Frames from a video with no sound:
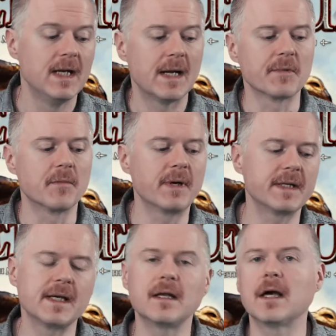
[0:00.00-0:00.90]
I'm gonna break
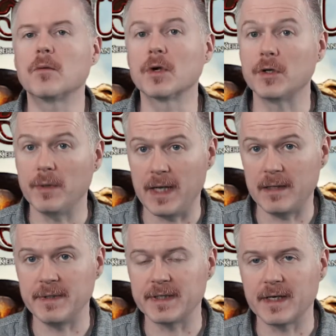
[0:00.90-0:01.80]
down how we're gonna do
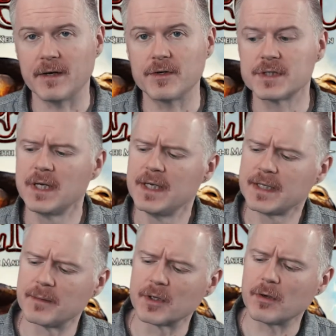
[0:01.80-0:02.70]
enemy encounters.
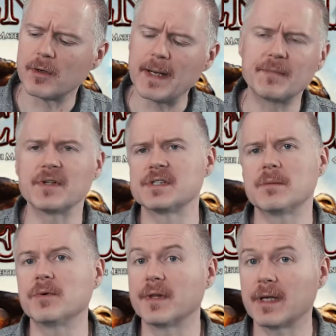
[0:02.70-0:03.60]
Then we're going to wrap things
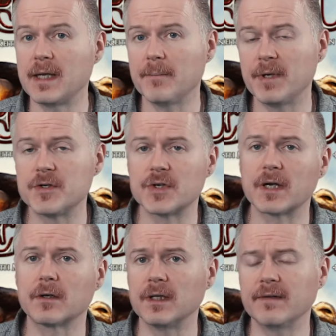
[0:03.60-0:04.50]
up with a campaign
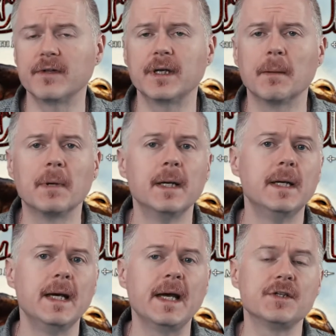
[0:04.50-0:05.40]
tracker leveling up
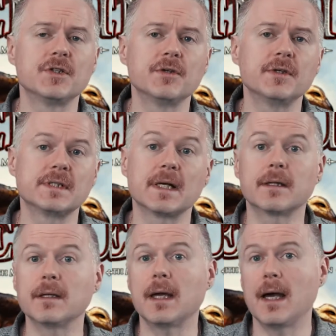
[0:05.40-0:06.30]
and show you
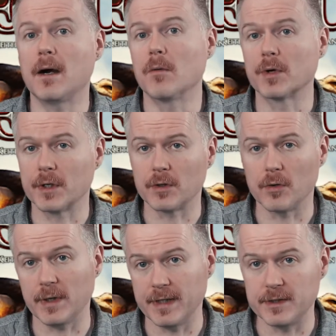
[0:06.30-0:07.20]
exactly how we're gonna
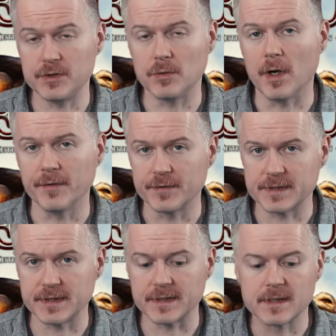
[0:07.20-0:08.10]
go ahead and do all those
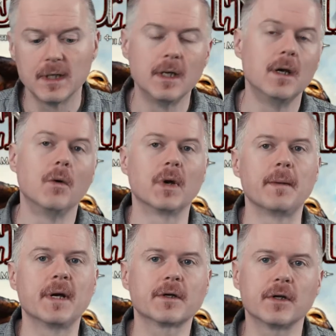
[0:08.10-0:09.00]
things. What I'm
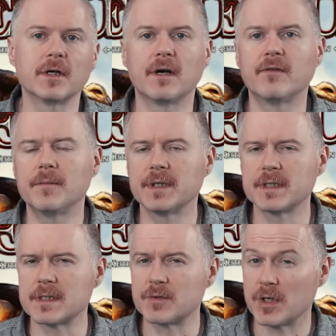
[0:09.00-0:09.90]
not gonna cover
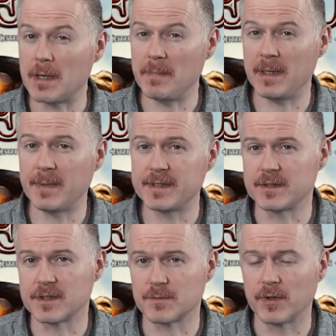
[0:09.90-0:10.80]
because I'm trying to minimize
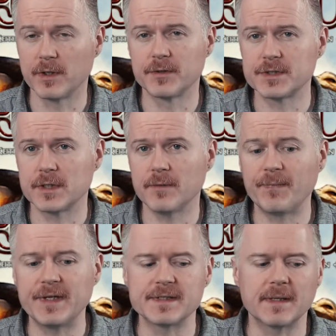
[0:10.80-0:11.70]
the spoilers though,
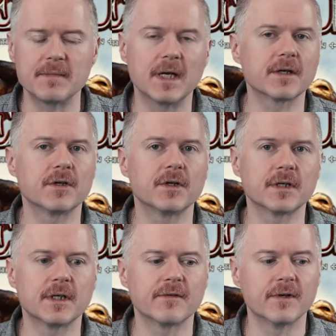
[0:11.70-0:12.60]
is I'm not gonna
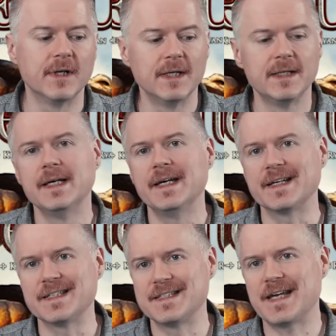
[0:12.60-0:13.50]
cover
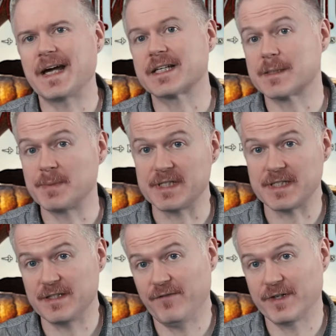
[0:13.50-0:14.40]
exact
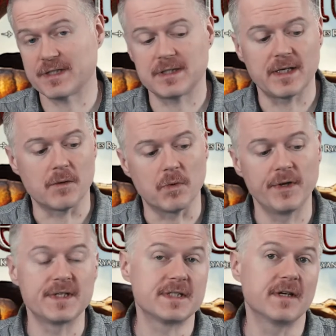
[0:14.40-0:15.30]
specifics, like where
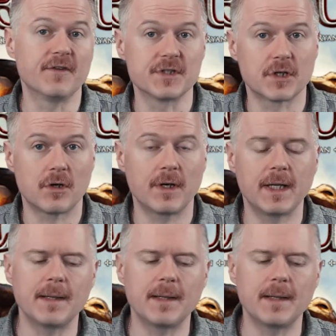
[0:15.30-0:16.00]
the stuff is occurring at.